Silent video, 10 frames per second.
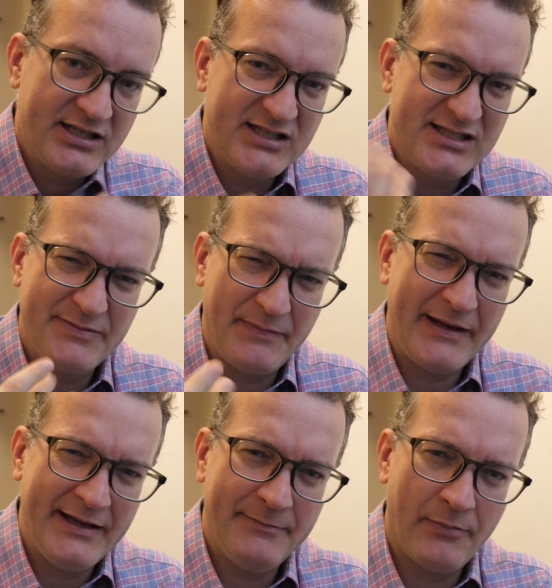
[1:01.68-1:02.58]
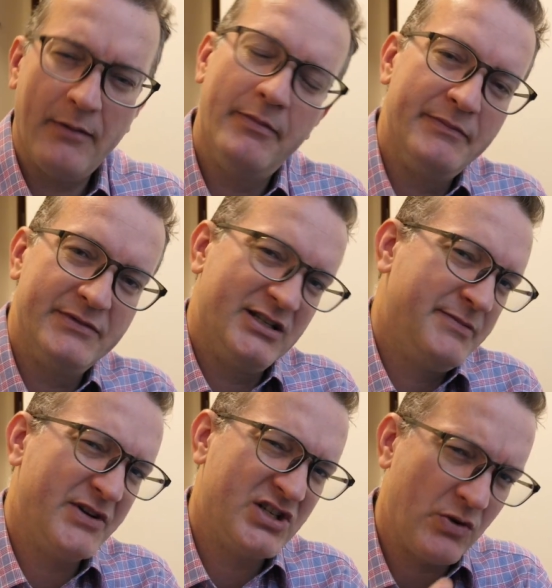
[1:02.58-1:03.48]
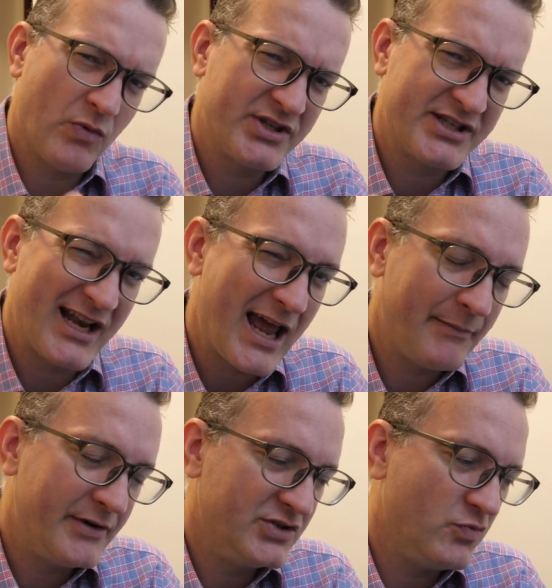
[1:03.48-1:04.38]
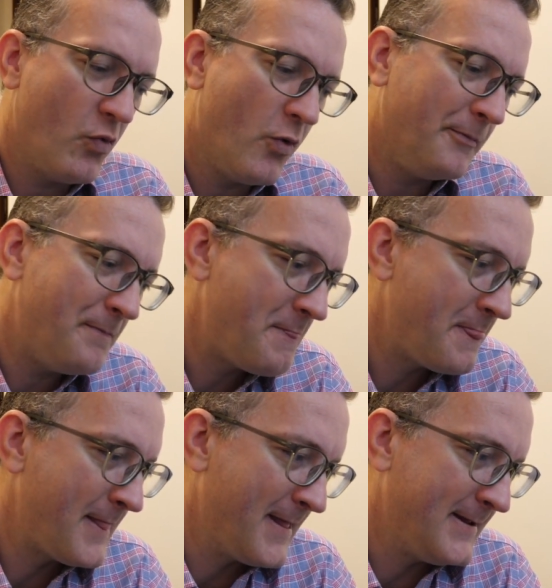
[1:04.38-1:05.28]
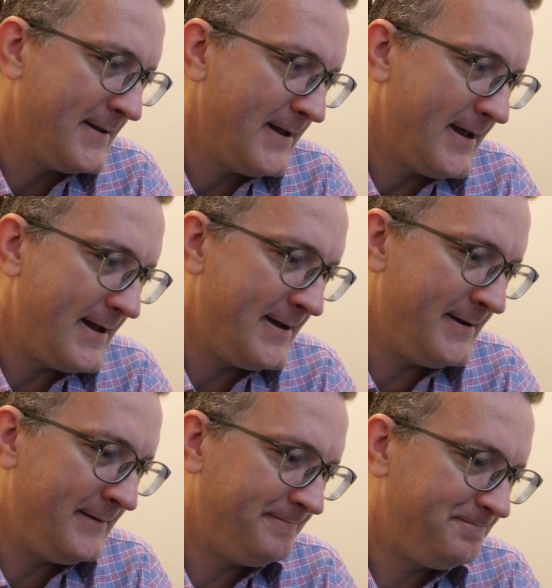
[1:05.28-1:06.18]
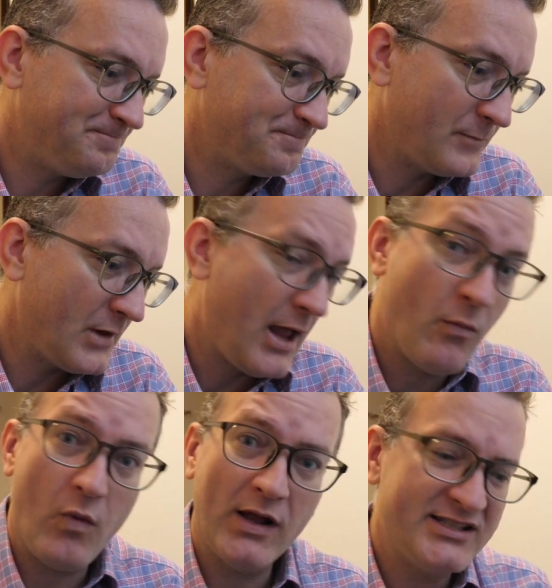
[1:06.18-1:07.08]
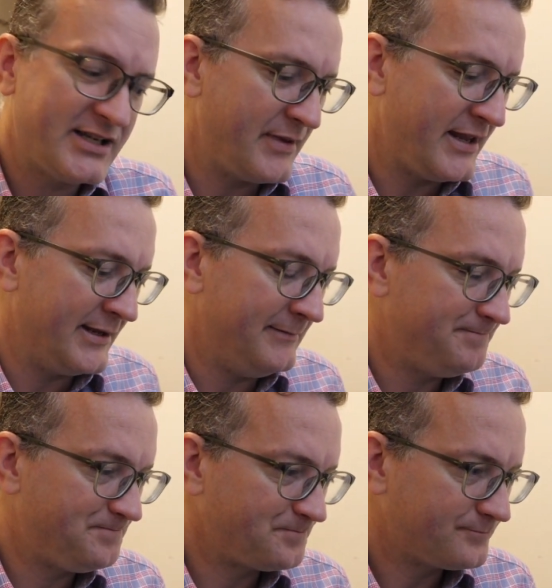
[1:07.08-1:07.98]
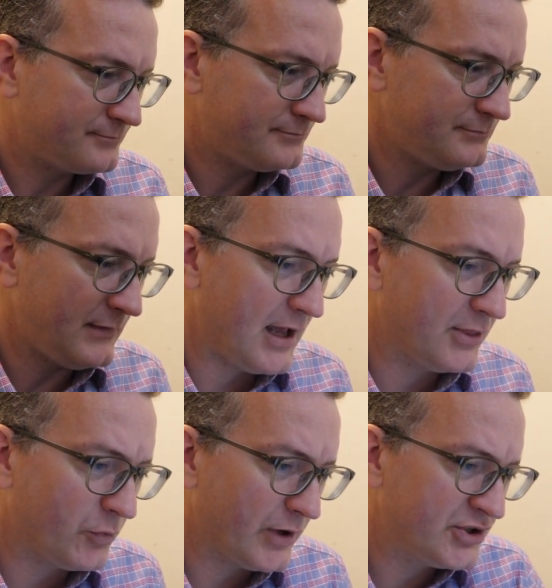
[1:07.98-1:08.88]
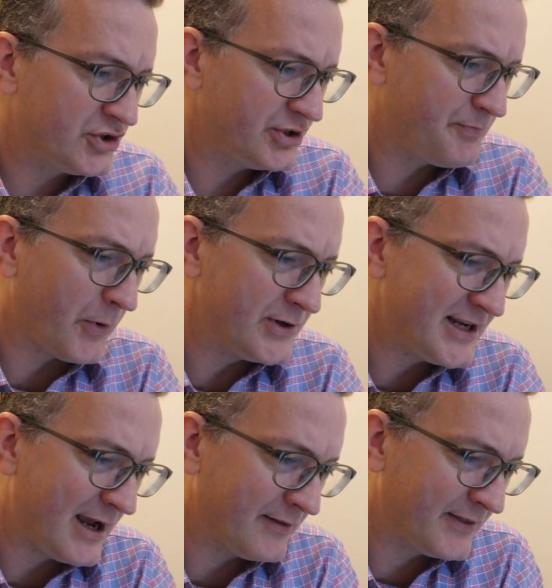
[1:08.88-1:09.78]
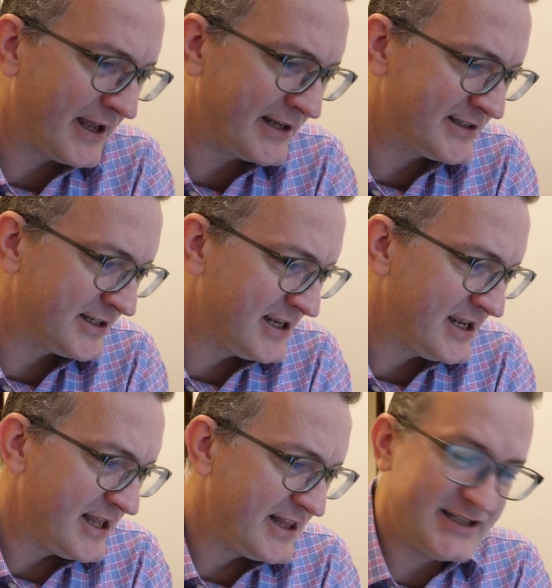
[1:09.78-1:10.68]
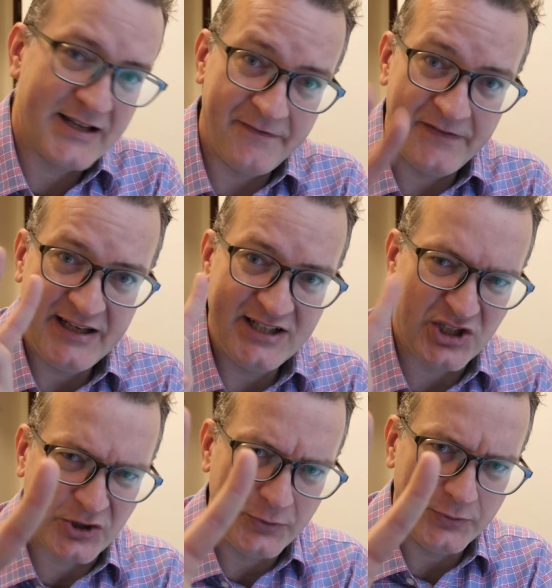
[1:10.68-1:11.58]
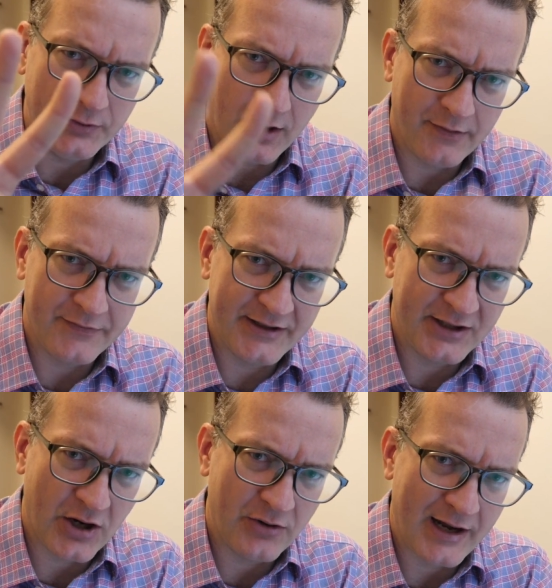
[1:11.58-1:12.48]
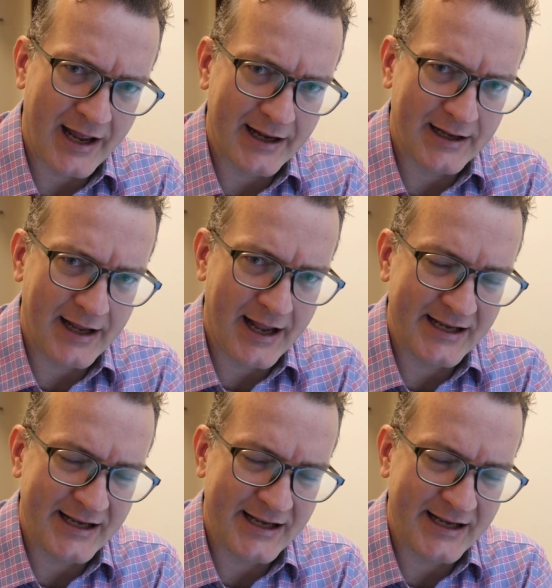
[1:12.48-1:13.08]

speed problems, especially once the Lambda is warm. Whilst I'm here, I thought I should point out that there's a V2 of the Golang